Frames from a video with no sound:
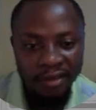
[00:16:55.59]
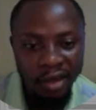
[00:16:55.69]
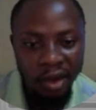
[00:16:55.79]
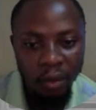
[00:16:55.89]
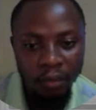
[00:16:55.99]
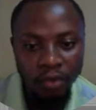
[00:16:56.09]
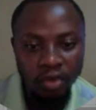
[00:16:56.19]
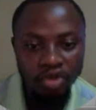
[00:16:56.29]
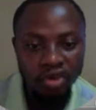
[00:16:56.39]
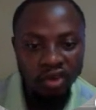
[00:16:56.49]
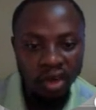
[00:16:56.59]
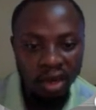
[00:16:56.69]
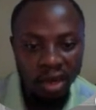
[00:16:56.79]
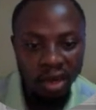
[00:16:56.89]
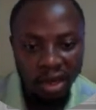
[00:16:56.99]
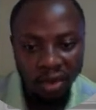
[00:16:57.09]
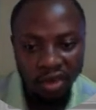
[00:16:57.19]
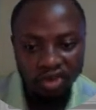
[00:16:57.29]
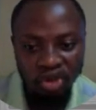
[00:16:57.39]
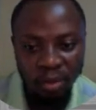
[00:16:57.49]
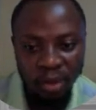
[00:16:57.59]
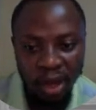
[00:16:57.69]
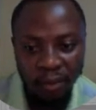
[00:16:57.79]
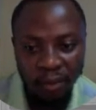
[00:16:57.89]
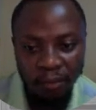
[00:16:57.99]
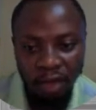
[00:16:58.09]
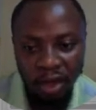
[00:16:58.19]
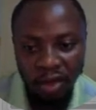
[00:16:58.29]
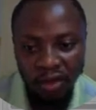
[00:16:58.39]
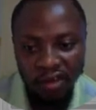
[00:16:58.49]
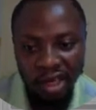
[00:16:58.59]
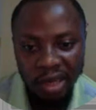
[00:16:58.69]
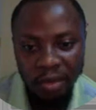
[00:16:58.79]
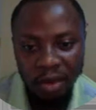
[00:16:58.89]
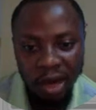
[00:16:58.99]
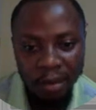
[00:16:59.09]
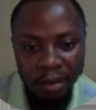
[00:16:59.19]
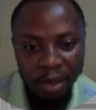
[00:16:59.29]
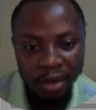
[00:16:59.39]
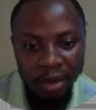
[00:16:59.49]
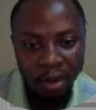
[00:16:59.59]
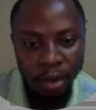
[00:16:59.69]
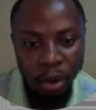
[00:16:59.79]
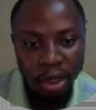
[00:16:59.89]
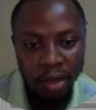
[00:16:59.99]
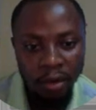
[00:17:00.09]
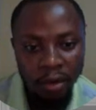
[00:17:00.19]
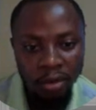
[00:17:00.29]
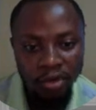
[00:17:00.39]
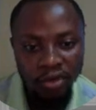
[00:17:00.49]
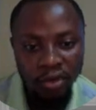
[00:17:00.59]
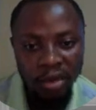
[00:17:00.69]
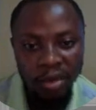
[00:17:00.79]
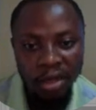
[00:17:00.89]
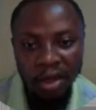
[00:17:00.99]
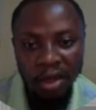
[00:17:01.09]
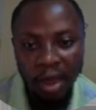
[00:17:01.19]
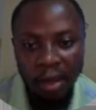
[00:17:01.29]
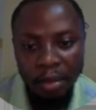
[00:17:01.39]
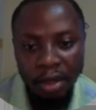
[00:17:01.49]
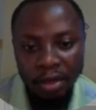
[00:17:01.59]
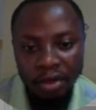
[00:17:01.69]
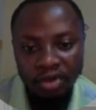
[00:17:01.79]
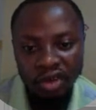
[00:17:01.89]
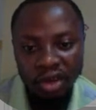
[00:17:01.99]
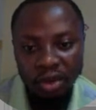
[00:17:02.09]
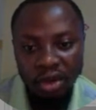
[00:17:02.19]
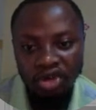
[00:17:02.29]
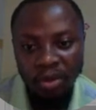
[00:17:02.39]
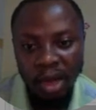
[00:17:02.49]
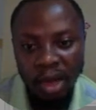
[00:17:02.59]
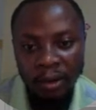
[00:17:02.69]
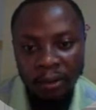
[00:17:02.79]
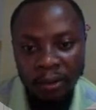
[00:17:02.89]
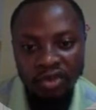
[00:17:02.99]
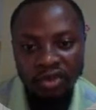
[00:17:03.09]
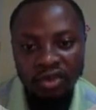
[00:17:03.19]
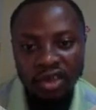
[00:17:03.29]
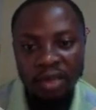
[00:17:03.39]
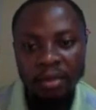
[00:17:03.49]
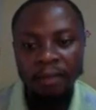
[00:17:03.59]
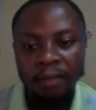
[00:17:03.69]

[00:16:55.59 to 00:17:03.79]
Now you just click on this drop down. They'll say name your campaign, optional, you must not name it, but you just click on the drop down. Let's just name it.